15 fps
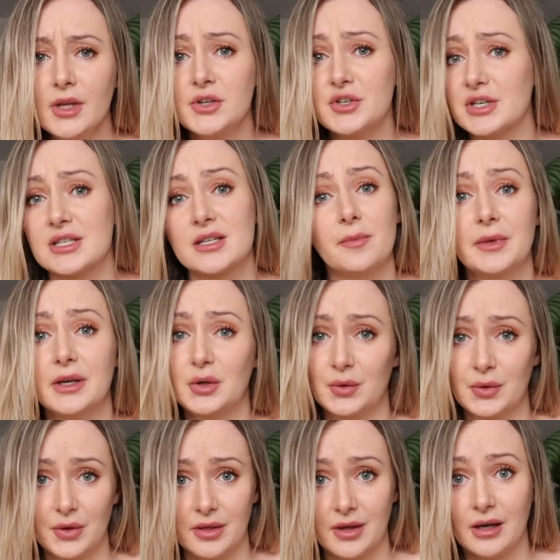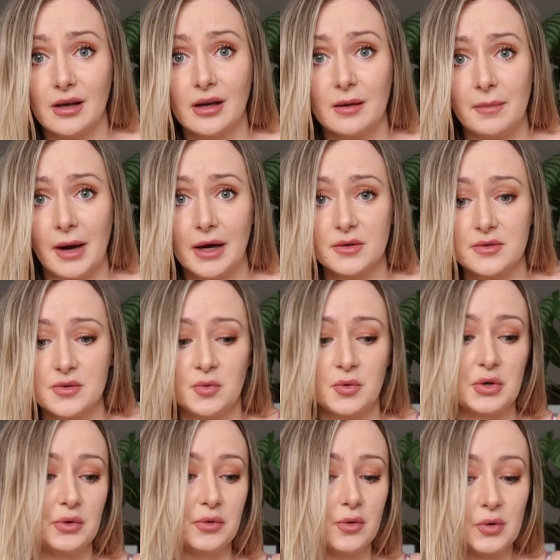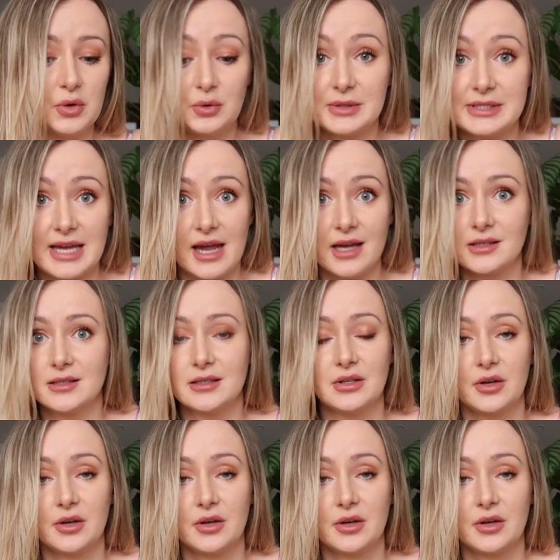just something you're not thinking about, or your debt.